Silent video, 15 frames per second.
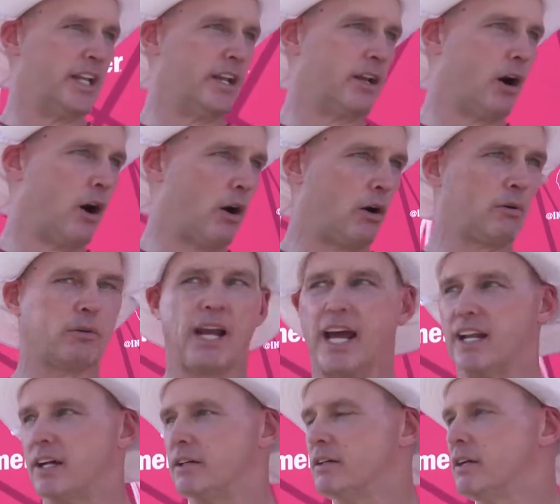it in all
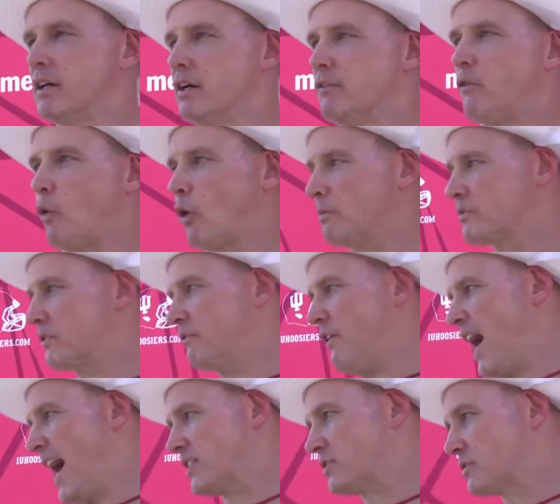kind of forms and
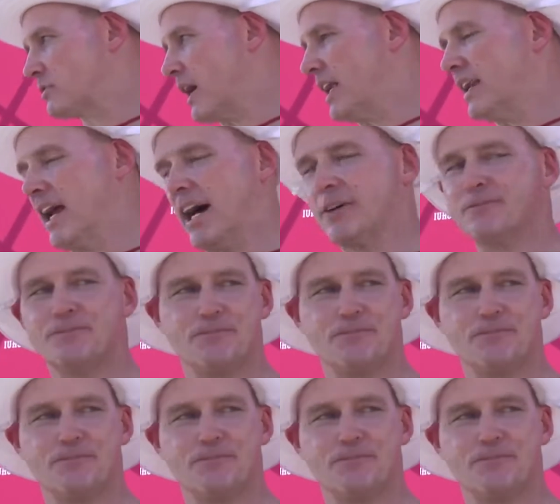fashions right now.